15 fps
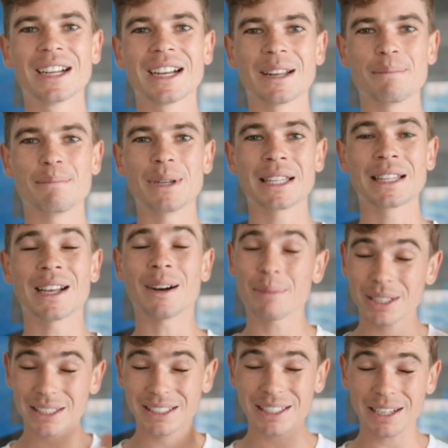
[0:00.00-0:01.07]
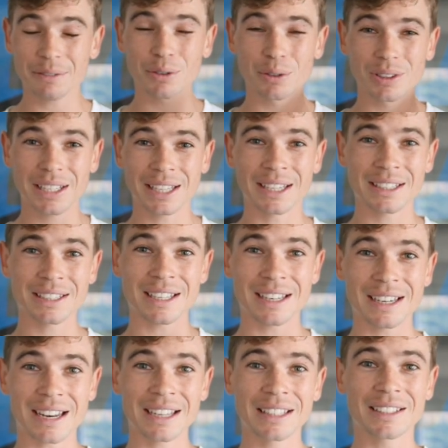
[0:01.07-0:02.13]
and beat that, but several years
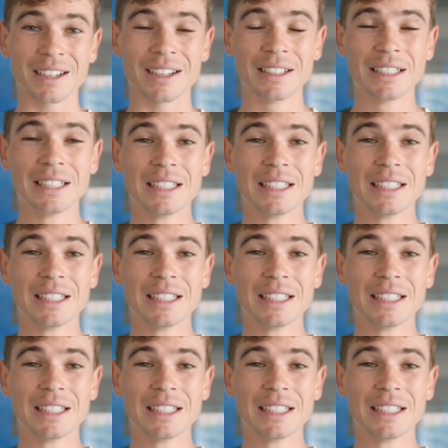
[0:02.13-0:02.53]
later.